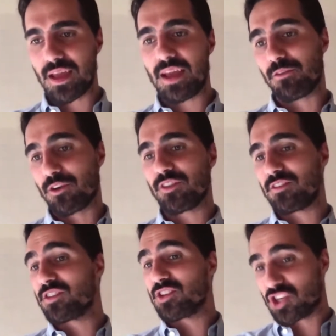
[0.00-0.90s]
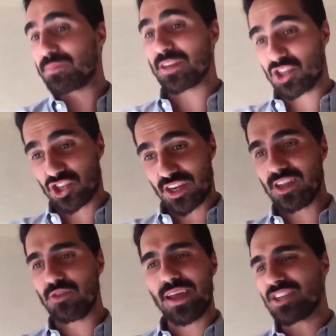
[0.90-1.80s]
versus shipping shit.
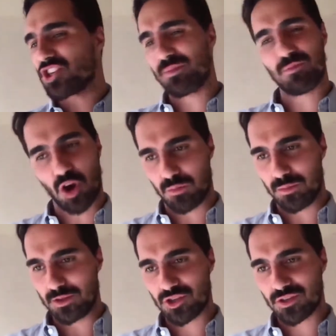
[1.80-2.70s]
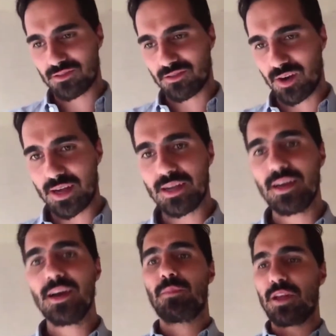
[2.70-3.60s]
You can't ship garbage, right?
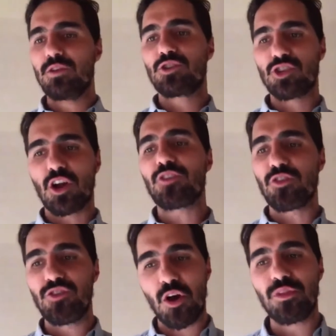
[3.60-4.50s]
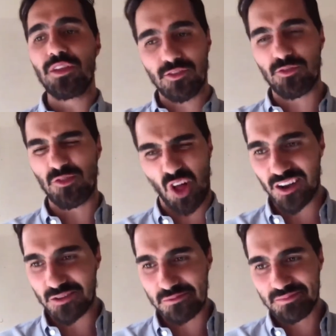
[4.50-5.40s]
But you should also know that it's flawed.